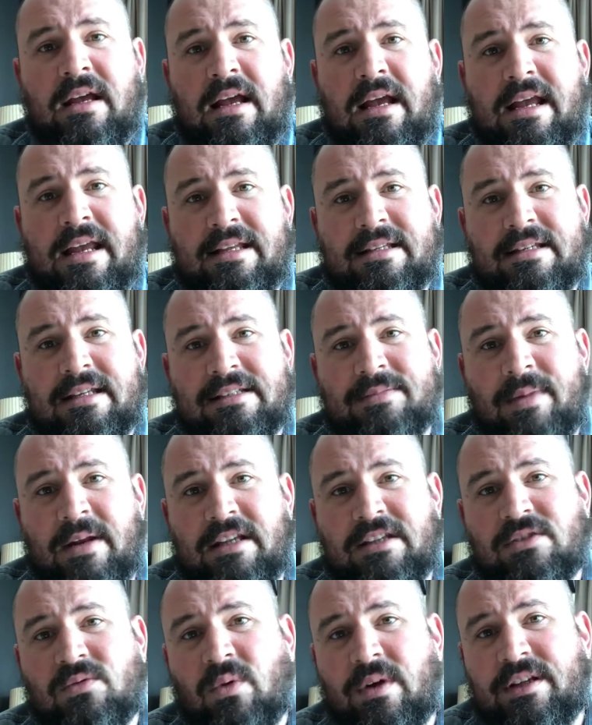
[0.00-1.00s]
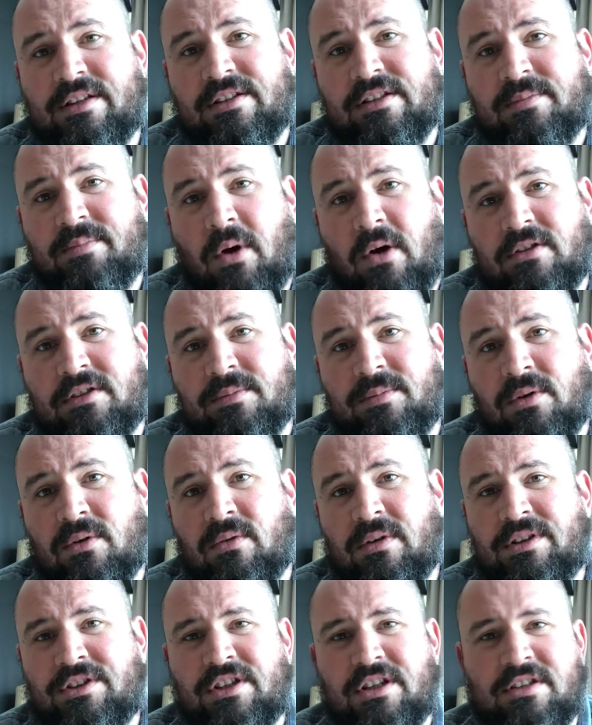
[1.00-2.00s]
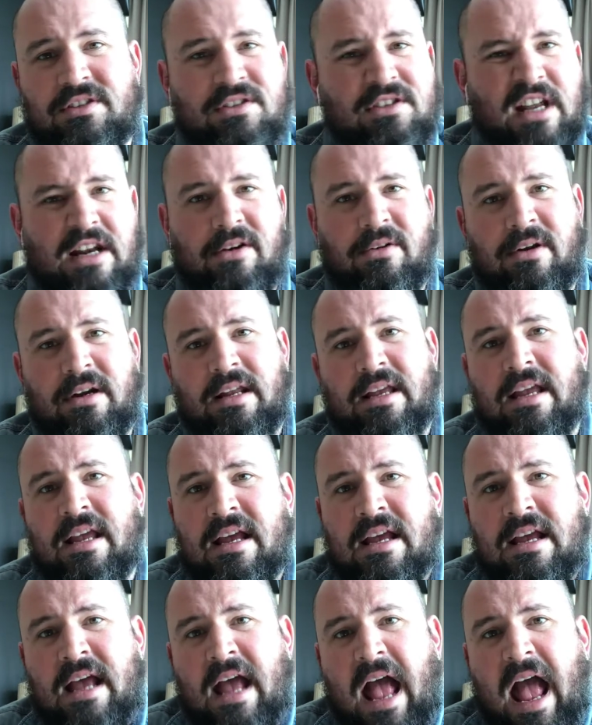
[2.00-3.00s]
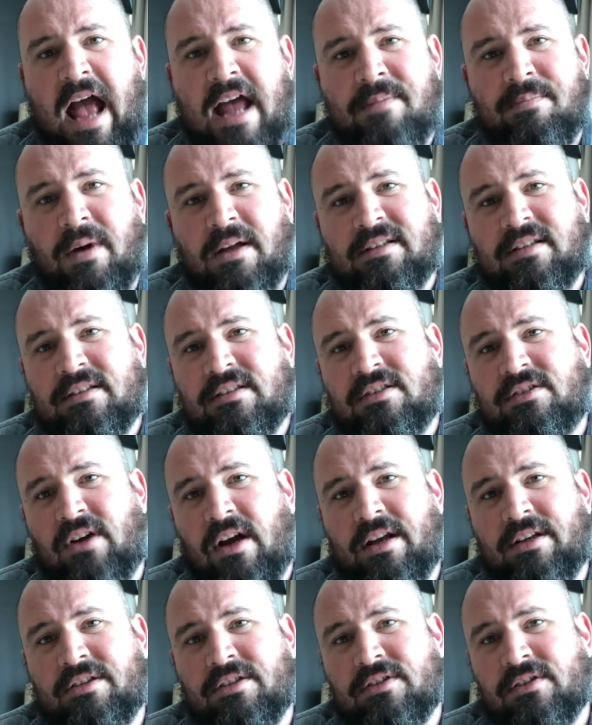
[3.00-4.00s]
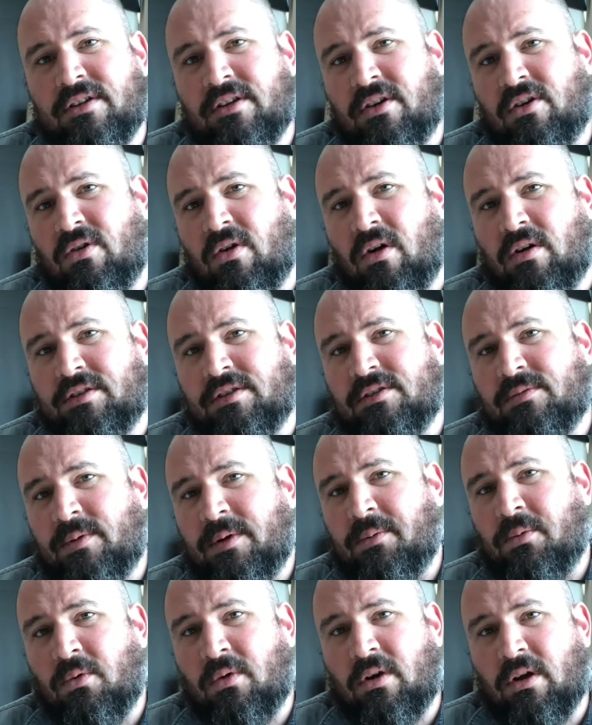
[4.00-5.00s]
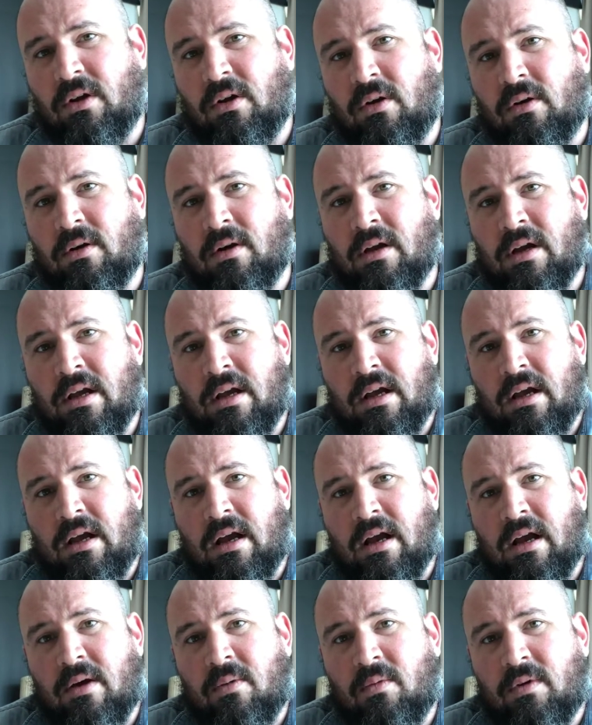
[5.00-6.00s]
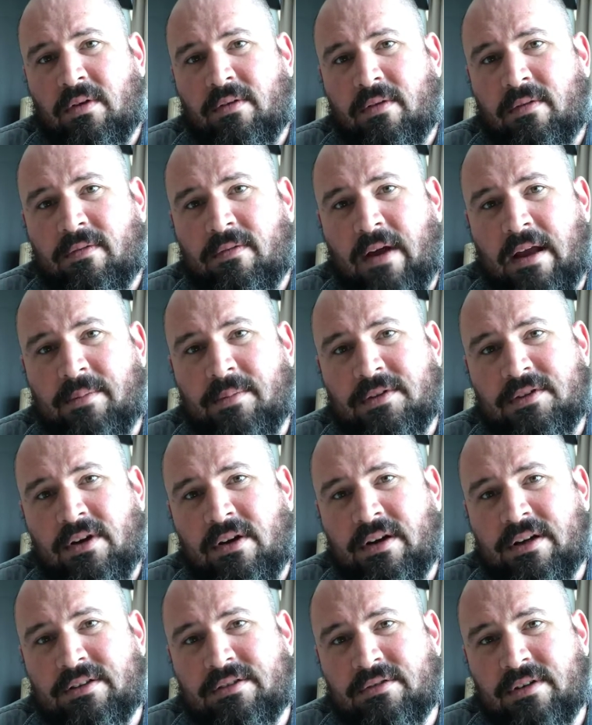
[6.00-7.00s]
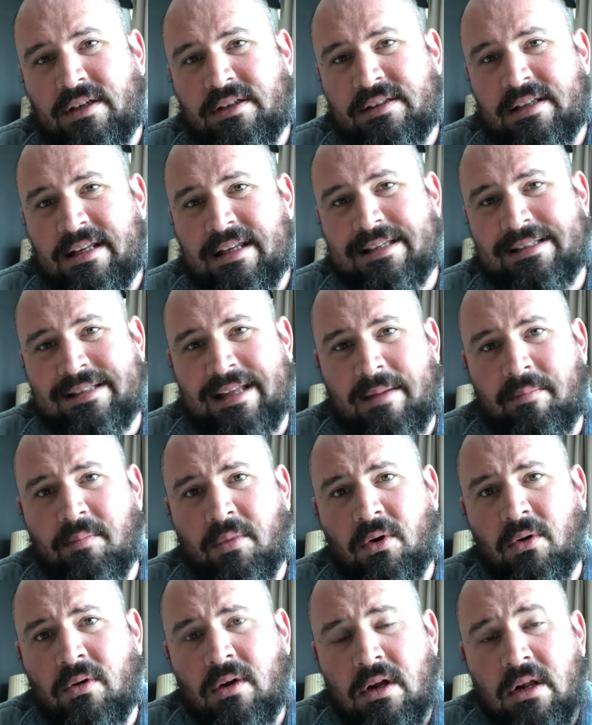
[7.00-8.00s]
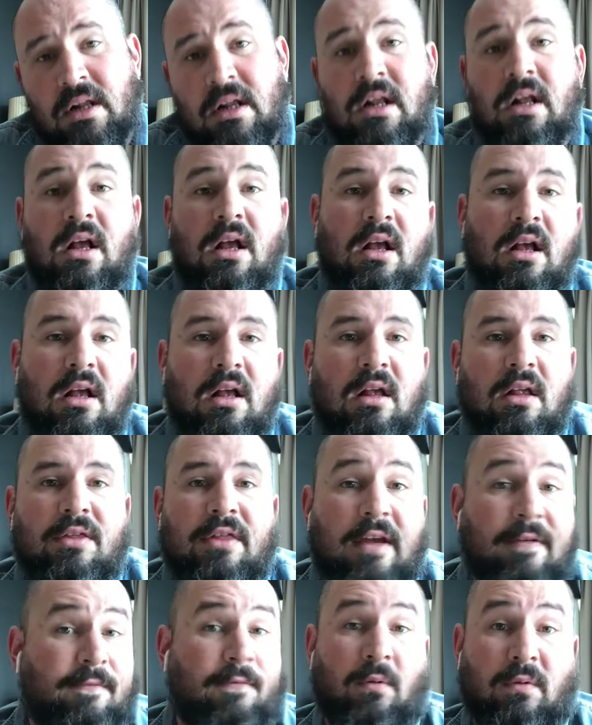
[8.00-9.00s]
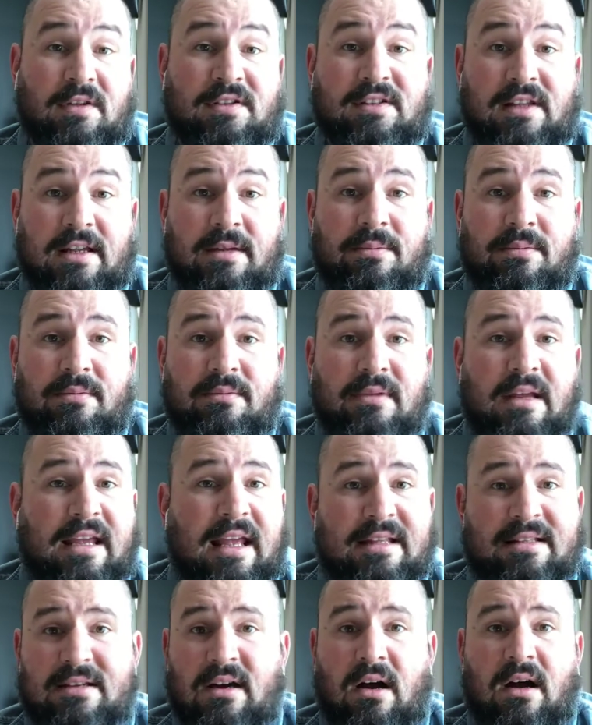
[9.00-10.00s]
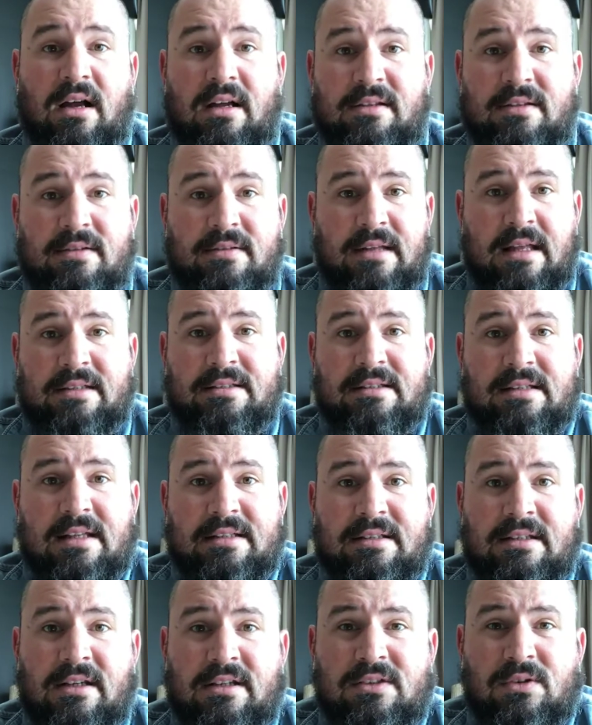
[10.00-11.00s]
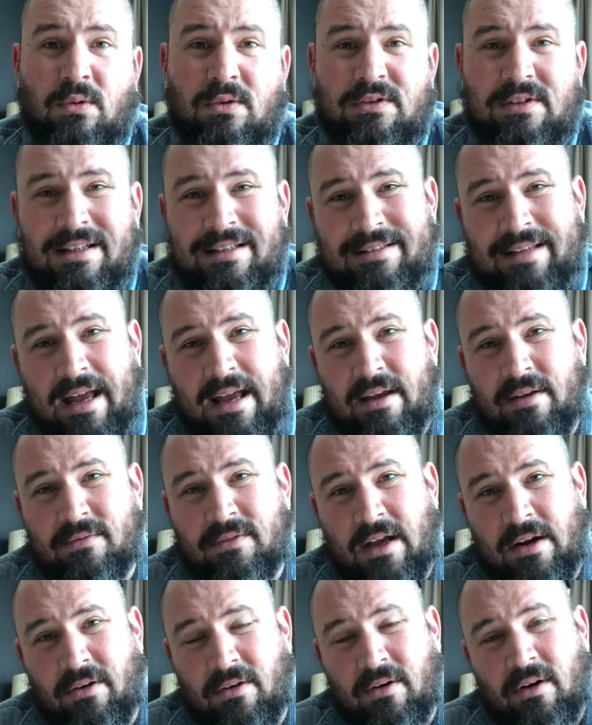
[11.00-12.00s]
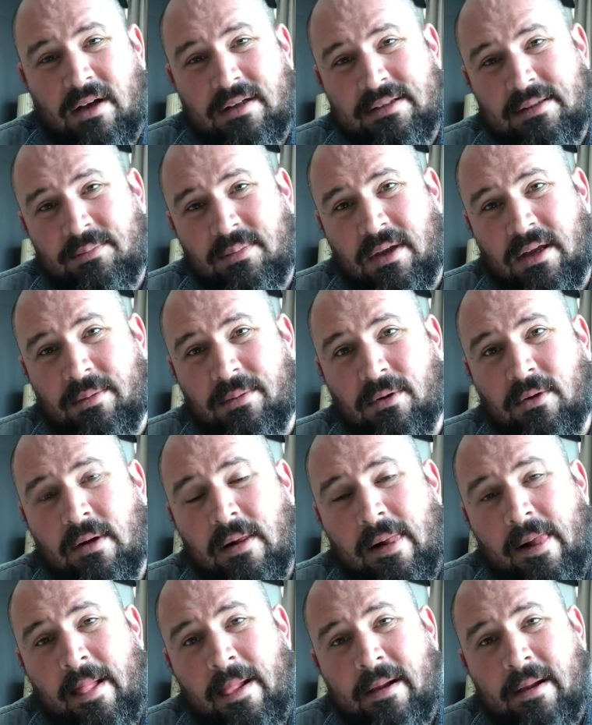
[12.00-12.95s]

eaten as many sweets as possible and just generally headbutted strangers in the crotch as we walk along one of the famous high streets in Istanbul, they fall asleep, they get tired. That's an exhausting day of terrorizing people.